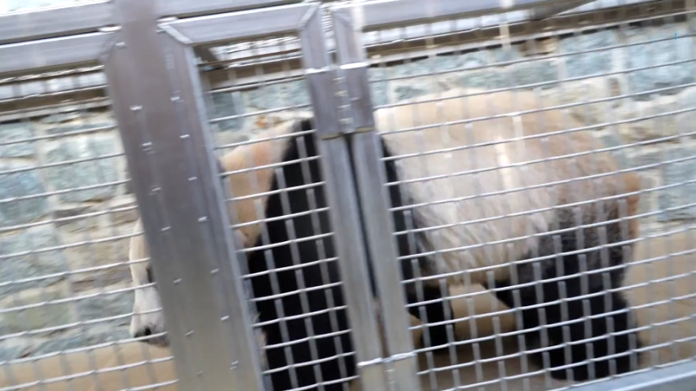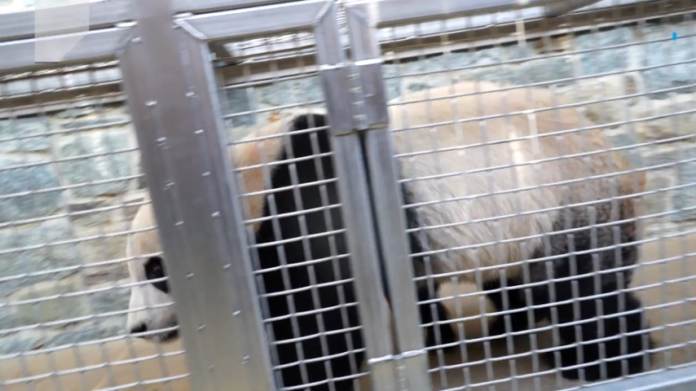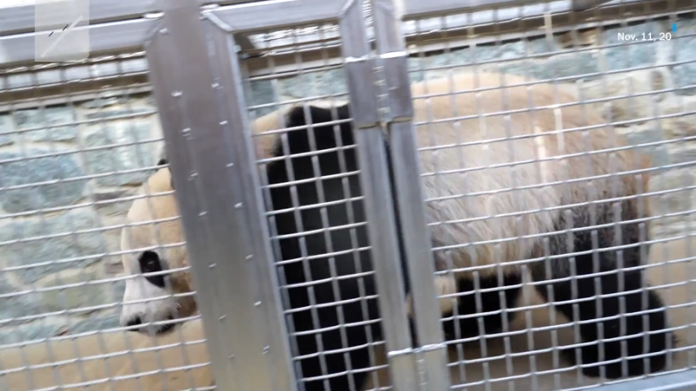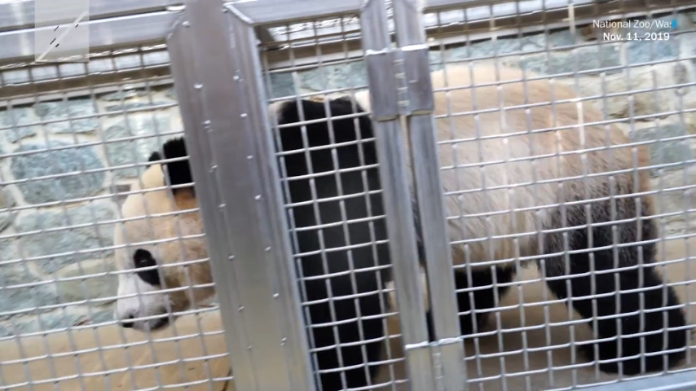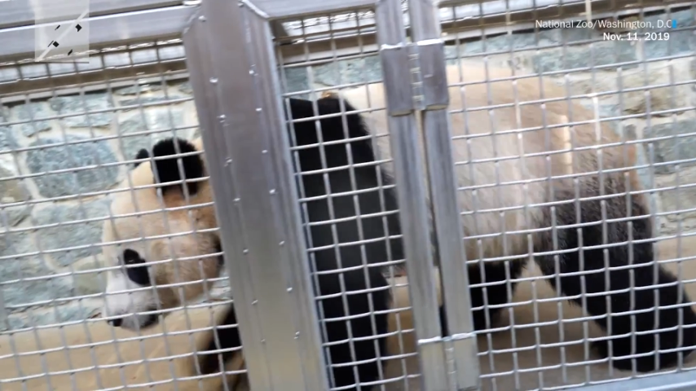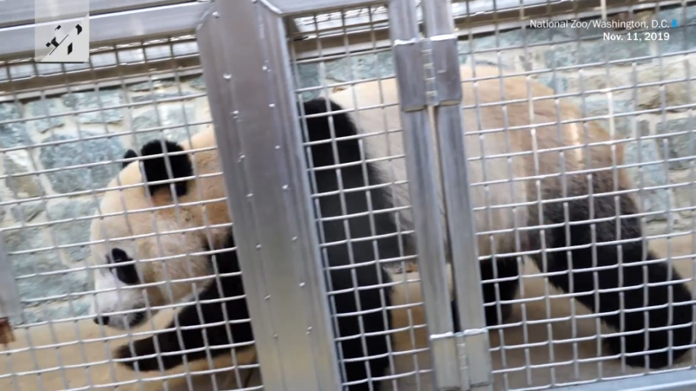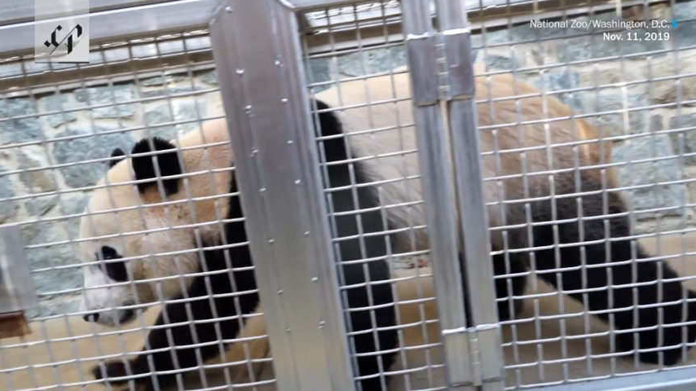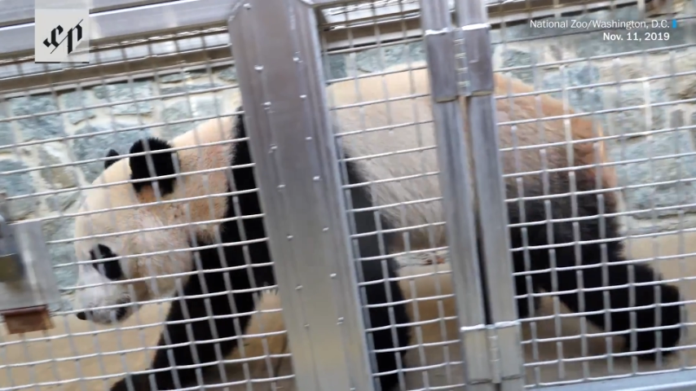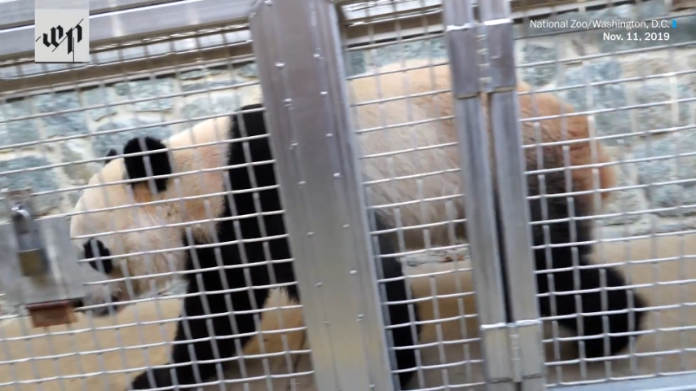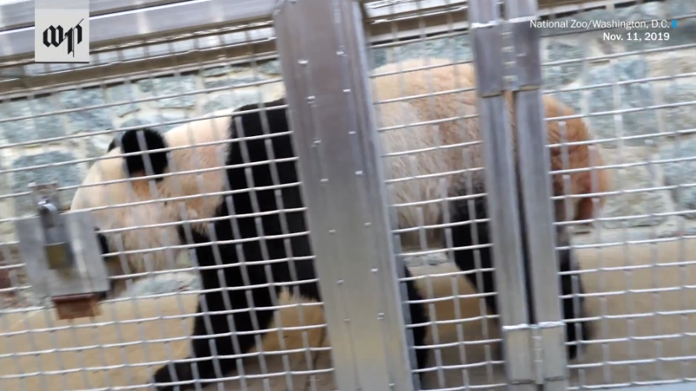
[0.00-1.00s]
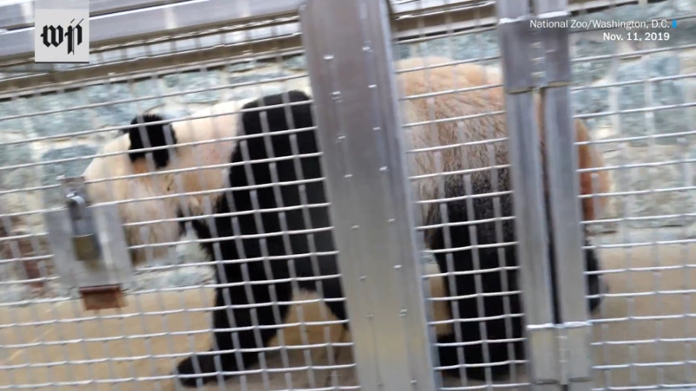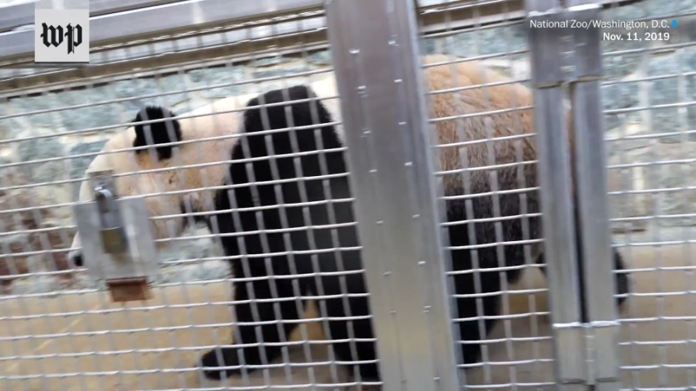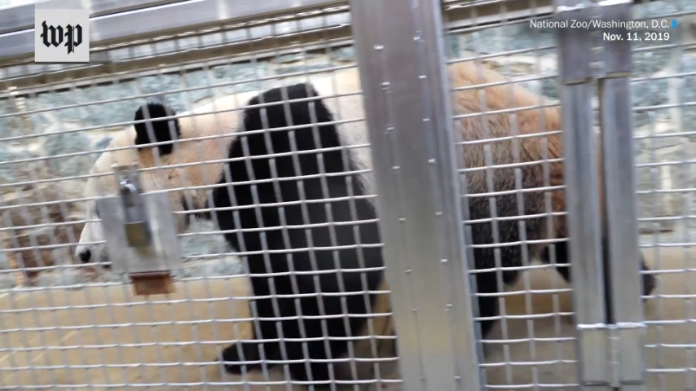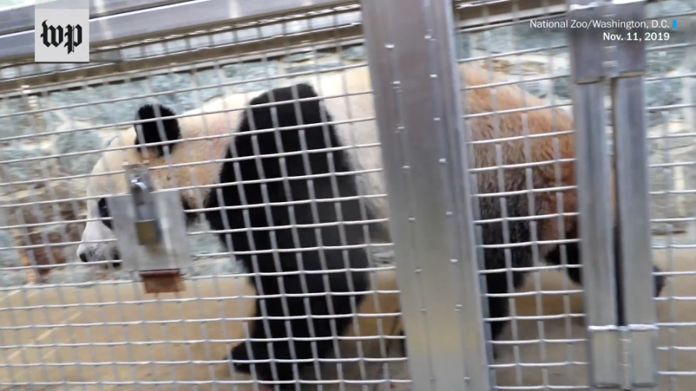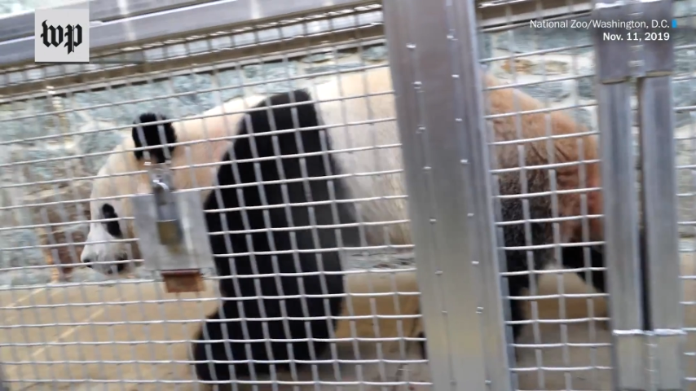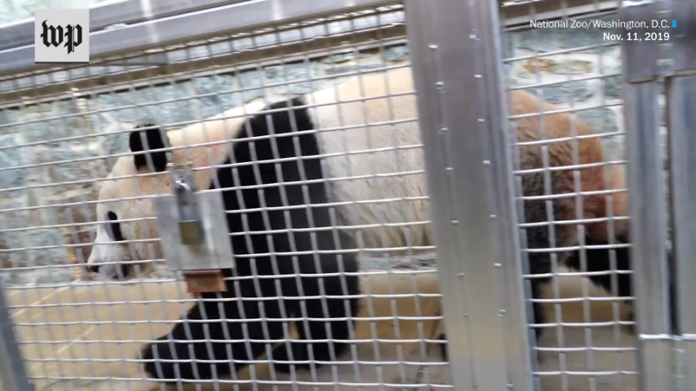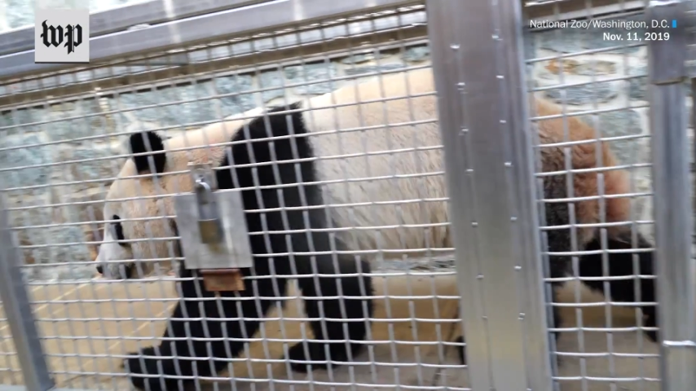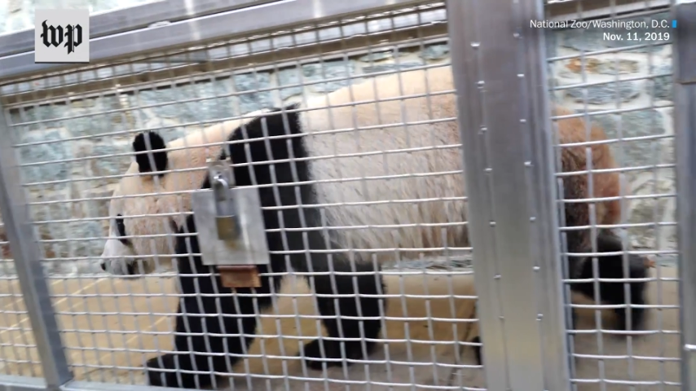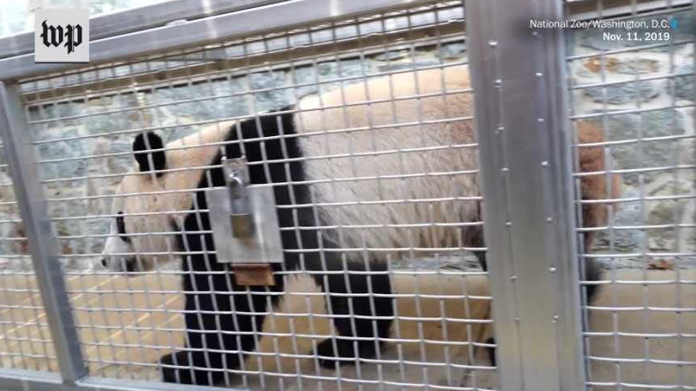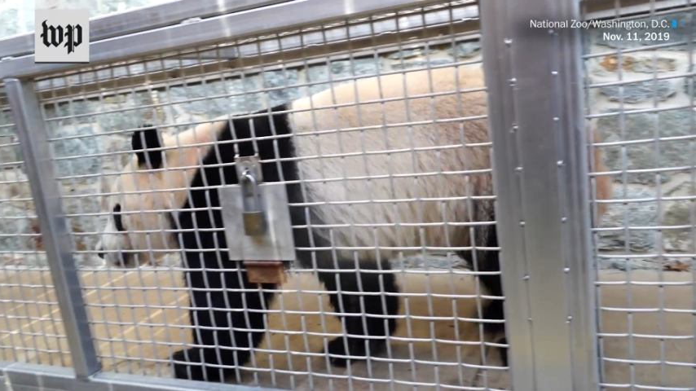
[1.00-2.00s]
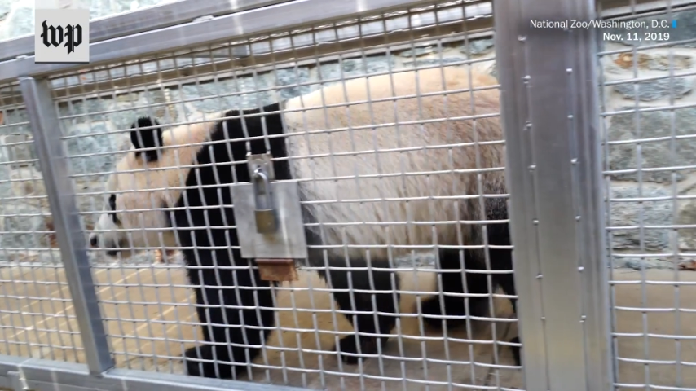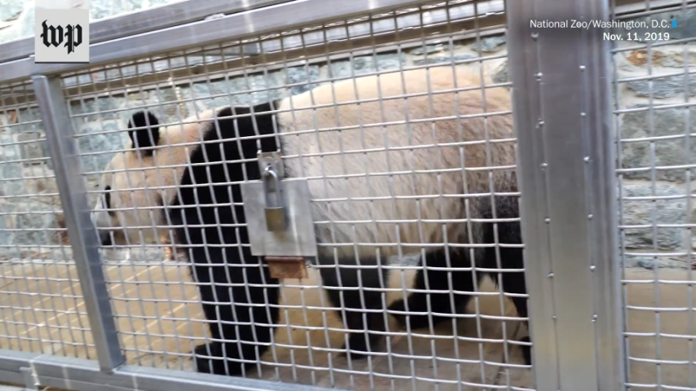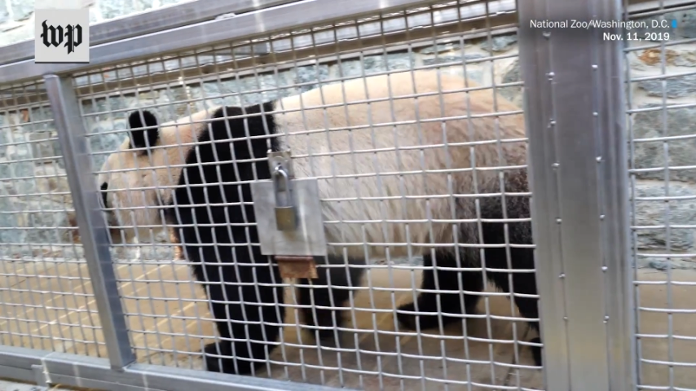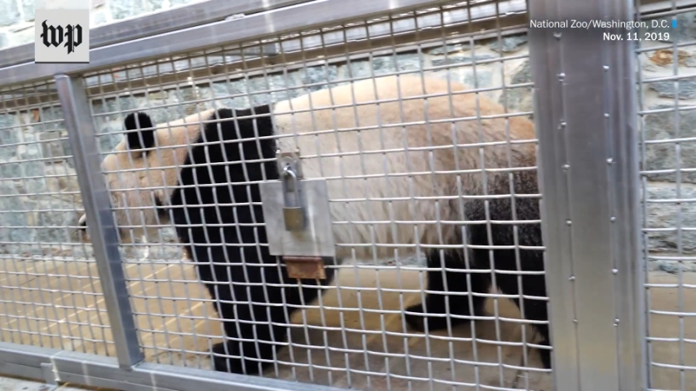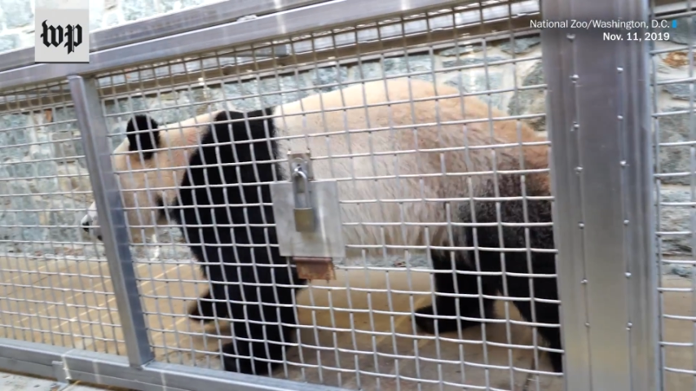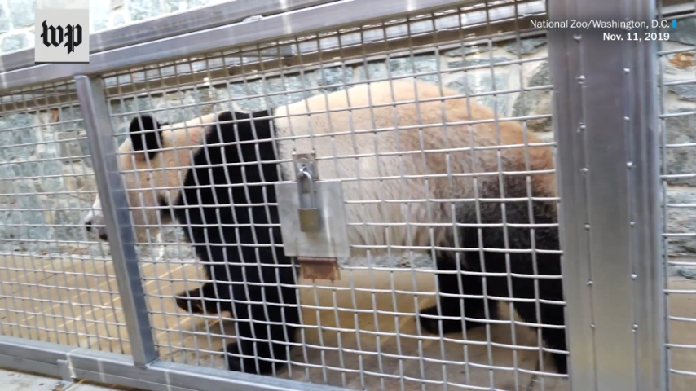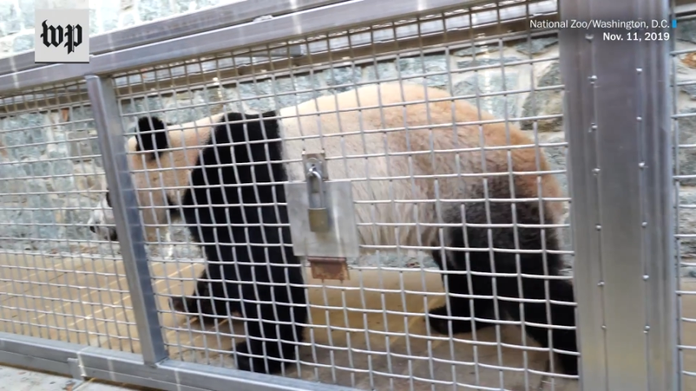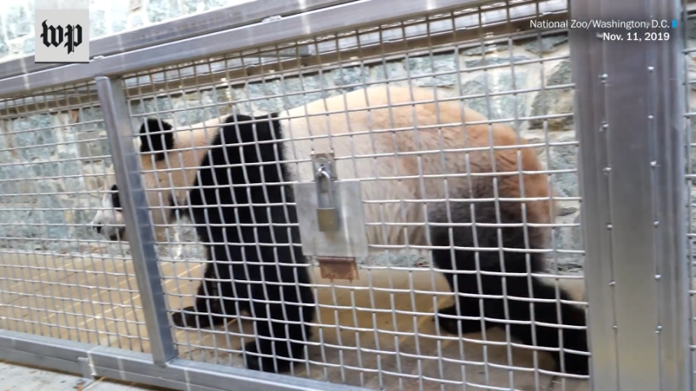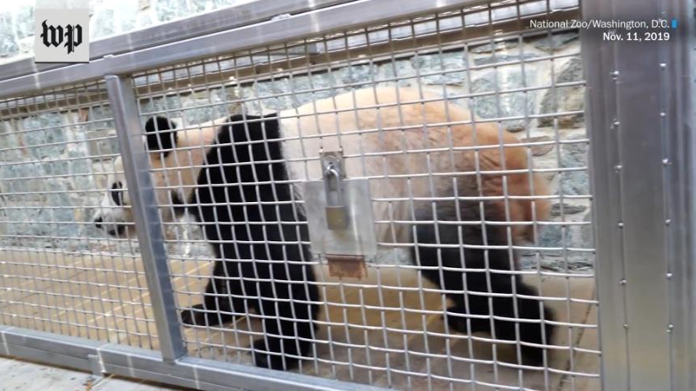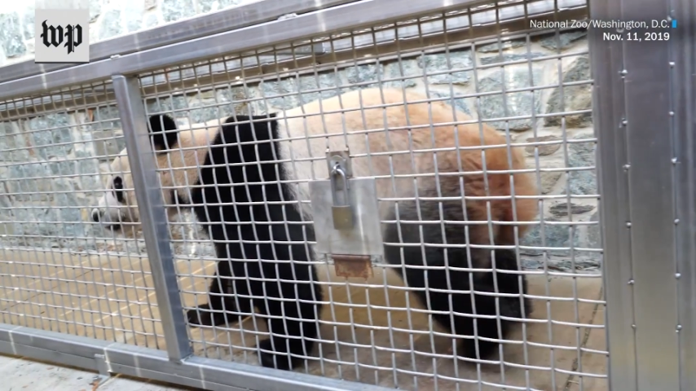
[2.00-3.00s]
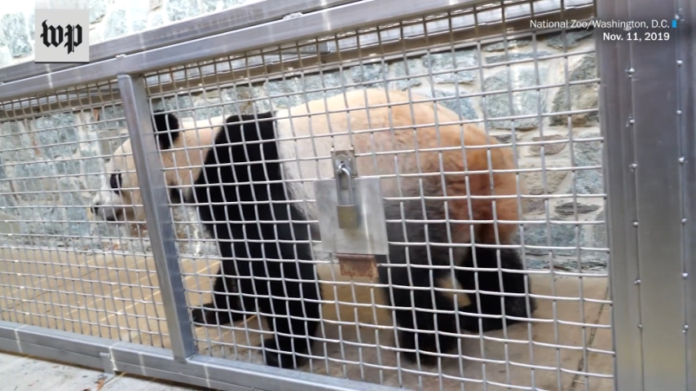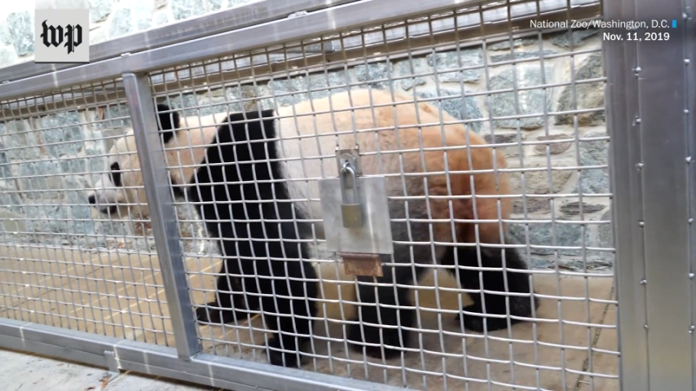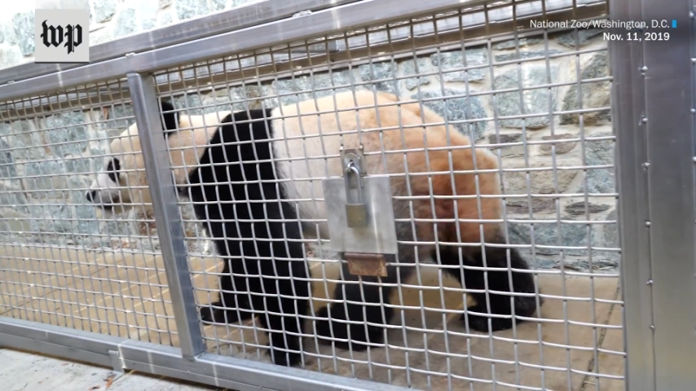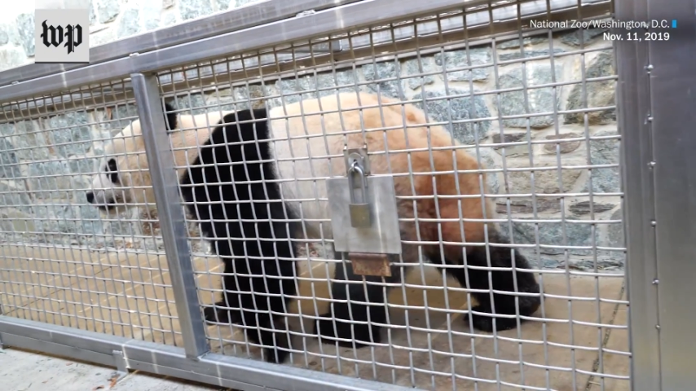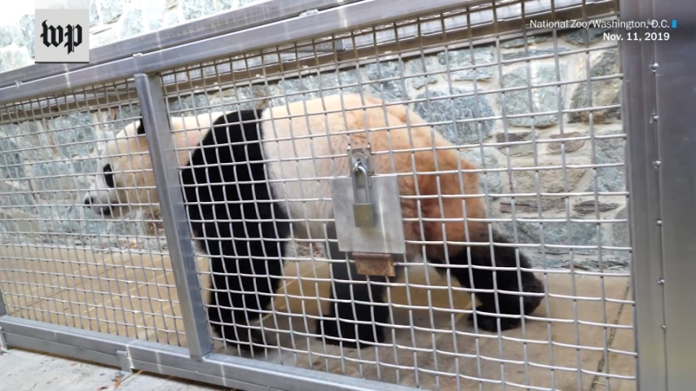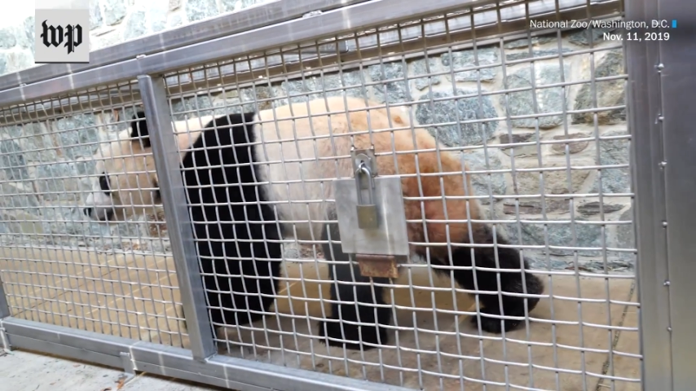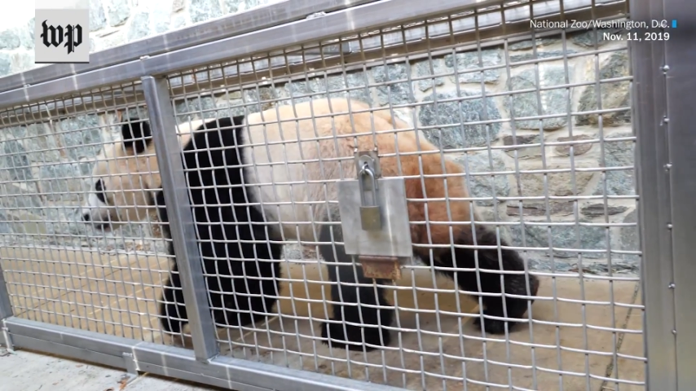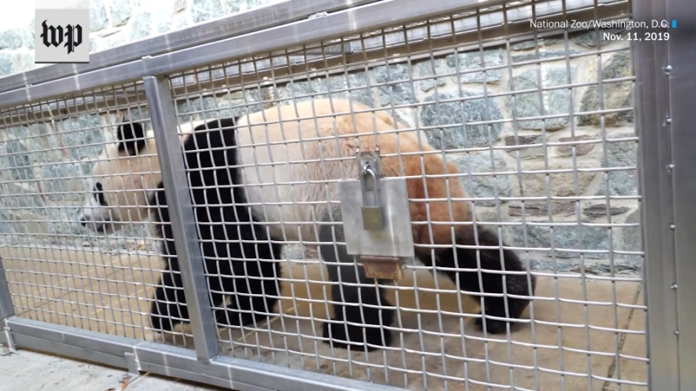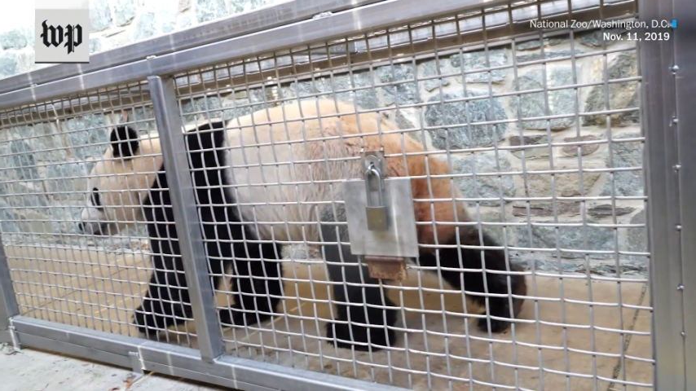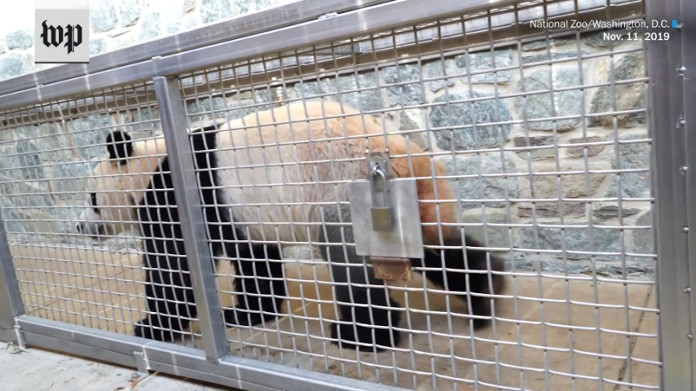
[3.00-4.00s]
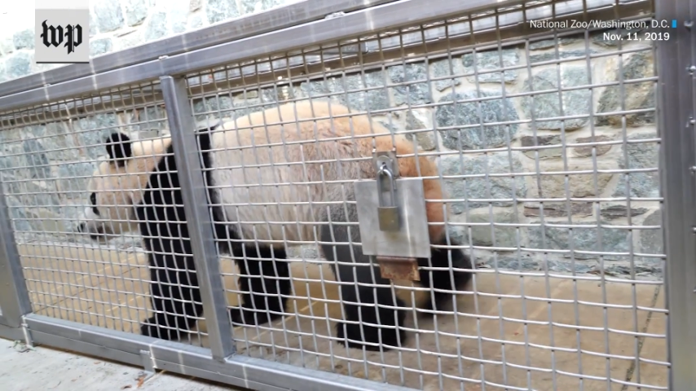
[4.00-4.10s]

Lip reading: Nobody's mouth can be seen.